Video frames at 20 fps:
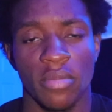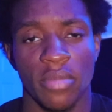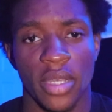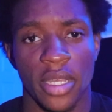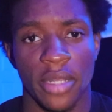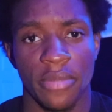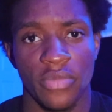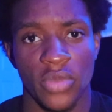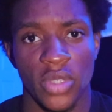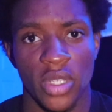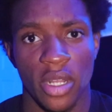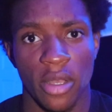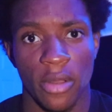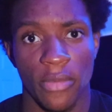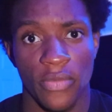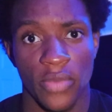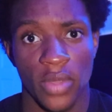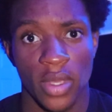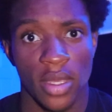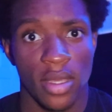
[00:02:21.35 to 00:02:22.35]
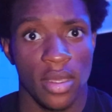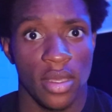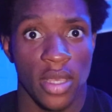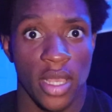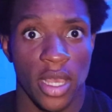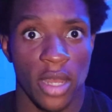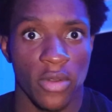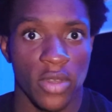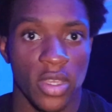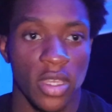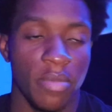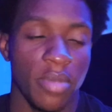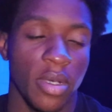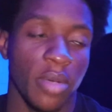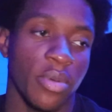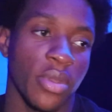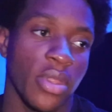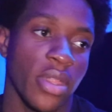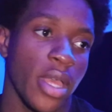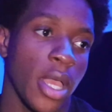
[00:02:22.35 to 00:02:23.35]
but I don't keep
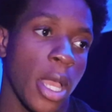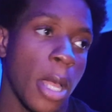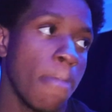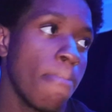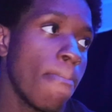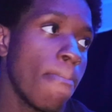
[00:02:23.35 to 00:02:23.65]
up with that.